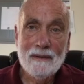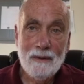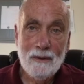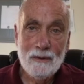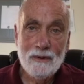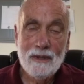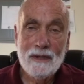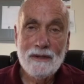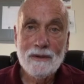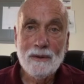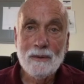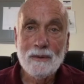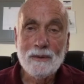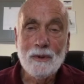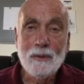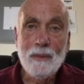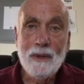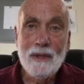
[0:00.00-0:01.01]
you say
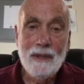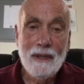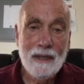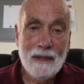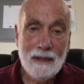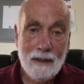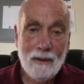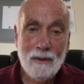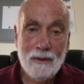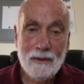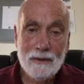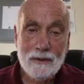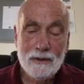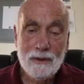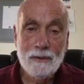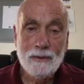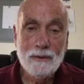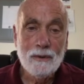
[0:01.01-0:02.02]
social media, I call it a
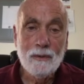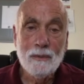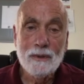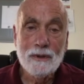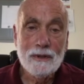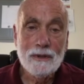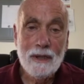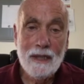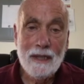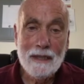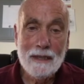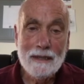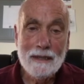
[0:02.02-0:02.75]
social mistake